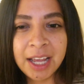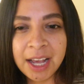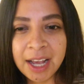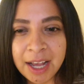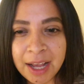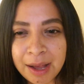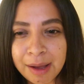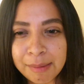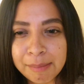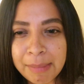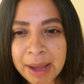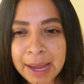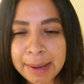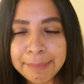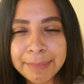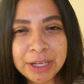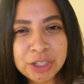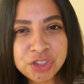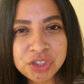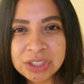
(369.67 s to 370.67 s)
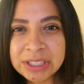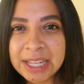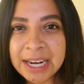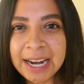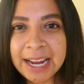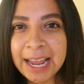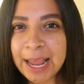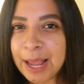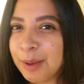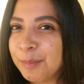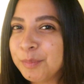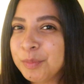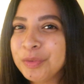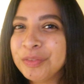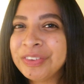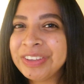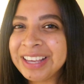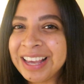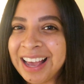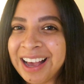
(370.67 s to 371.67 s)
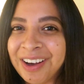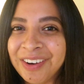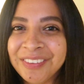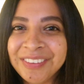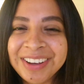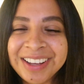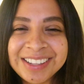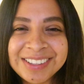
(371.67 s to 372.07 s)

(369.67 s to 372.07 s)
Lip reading: I mentioned that I am moving out,